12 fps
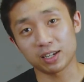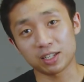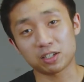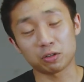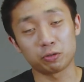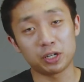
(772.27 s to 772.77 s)

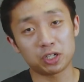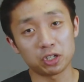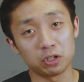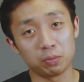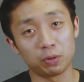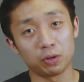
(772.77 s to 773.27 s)
it's a
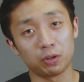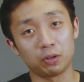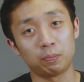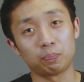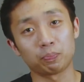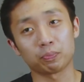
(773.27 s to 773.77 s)

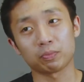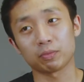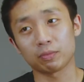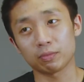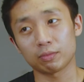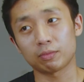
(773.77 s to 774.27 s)
reasonable
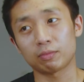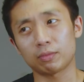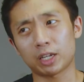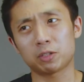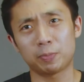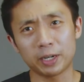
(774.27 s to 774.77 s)

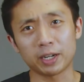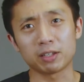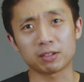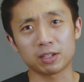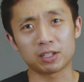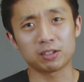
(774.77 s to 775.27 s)

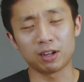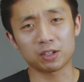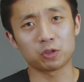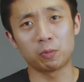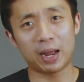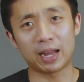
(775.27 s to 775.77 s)
experience. It's not
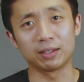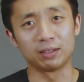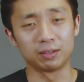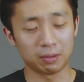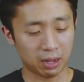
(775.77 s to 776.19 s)
so bad.